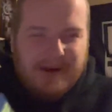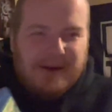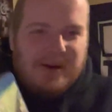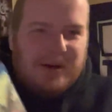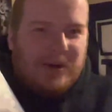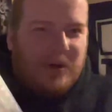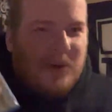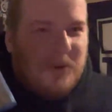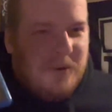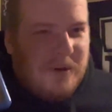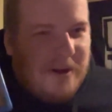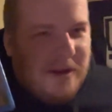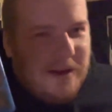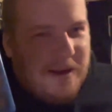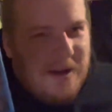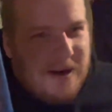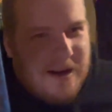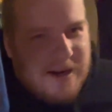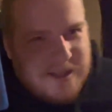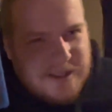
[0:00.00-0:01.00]

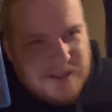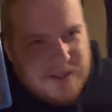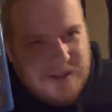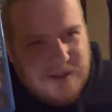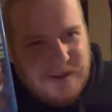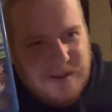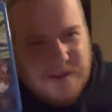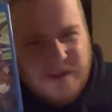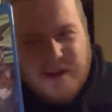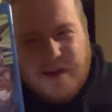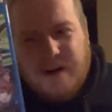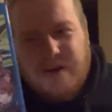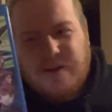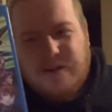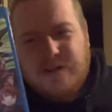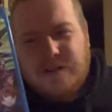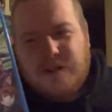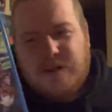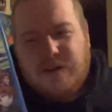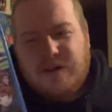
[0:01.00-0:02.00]
Geass, the entire
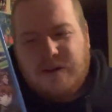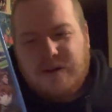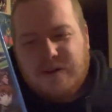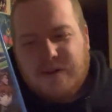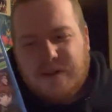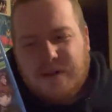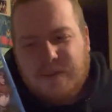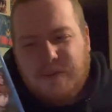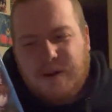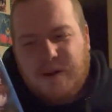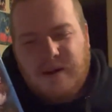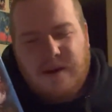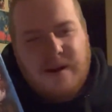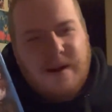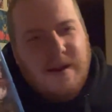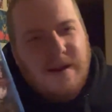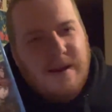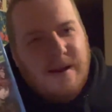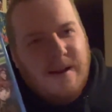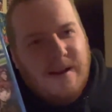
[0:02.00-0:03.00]
series. I mean,
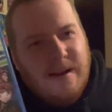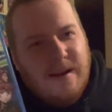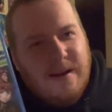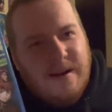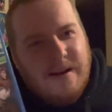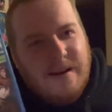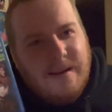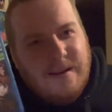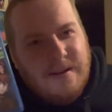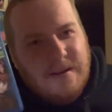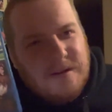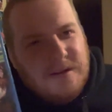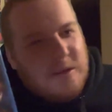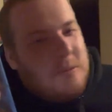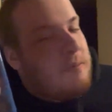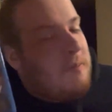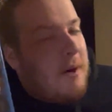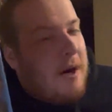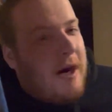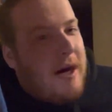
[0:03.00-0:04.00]
this
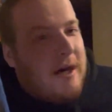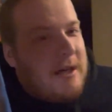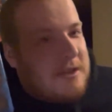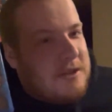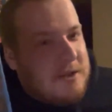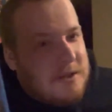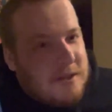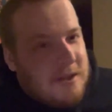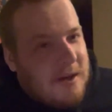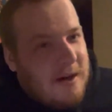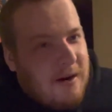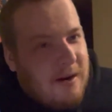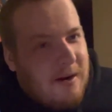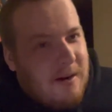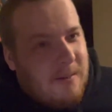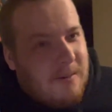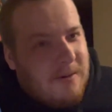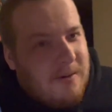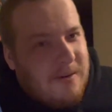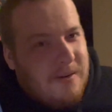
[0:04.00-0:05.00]
box is
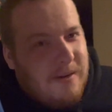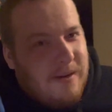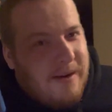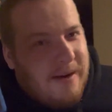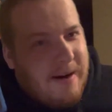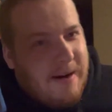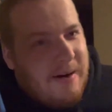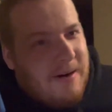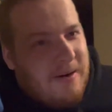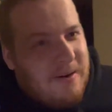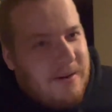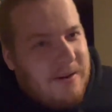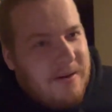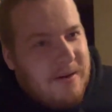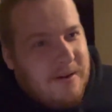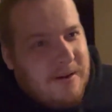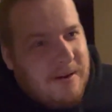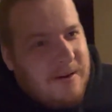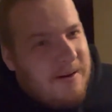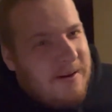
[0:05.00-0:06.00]
terrible. Like, all
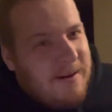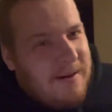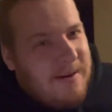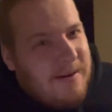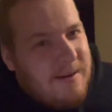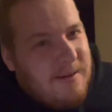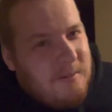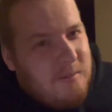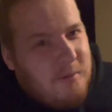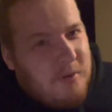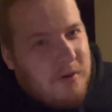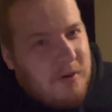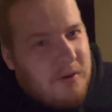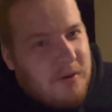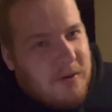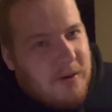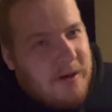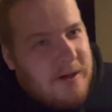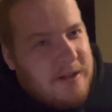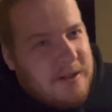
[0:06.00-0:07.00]
the
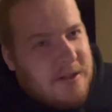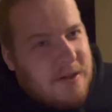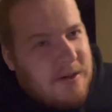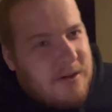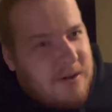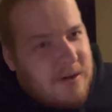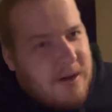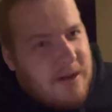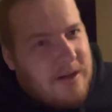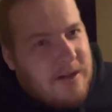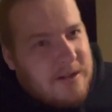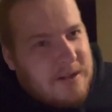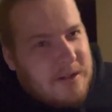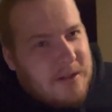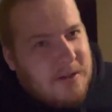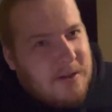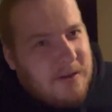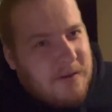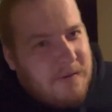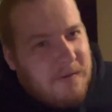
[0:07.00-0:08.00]
Blu-rays are
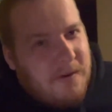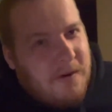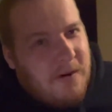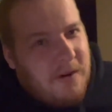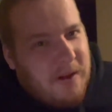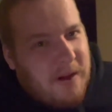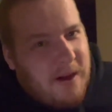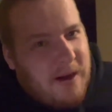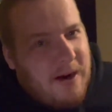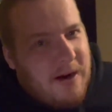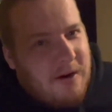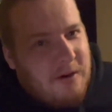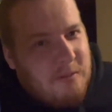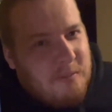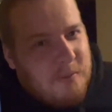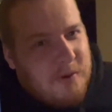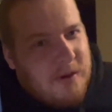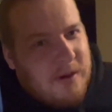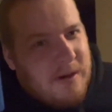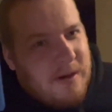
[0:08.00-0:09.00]
constantly falling
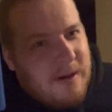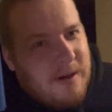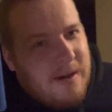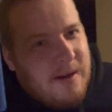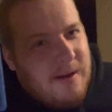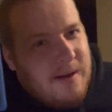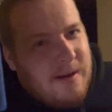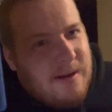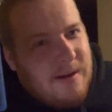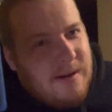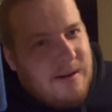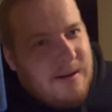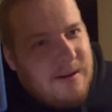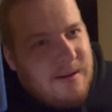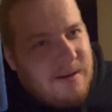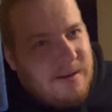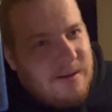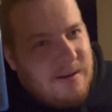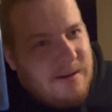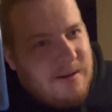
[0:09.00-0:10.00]
out, but
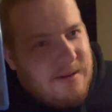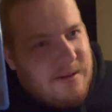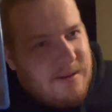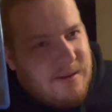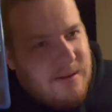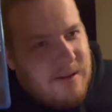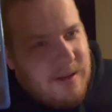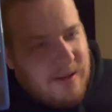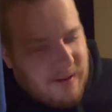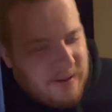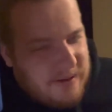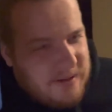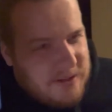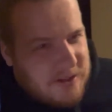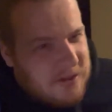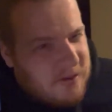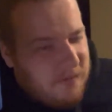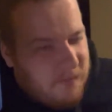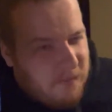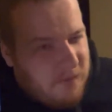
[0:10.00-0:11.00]
at
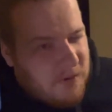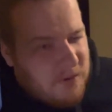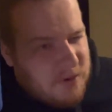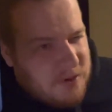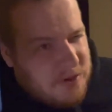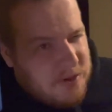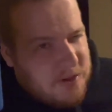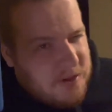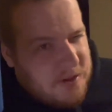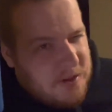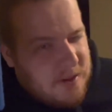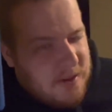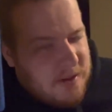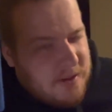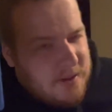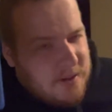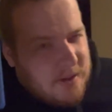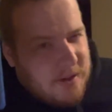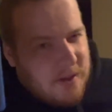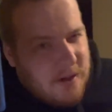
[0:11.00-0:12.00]
least the first season
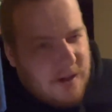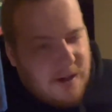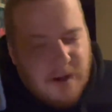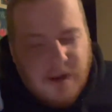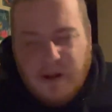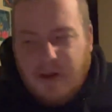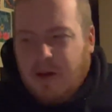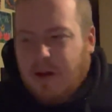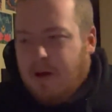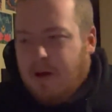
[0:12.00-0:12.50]
is good.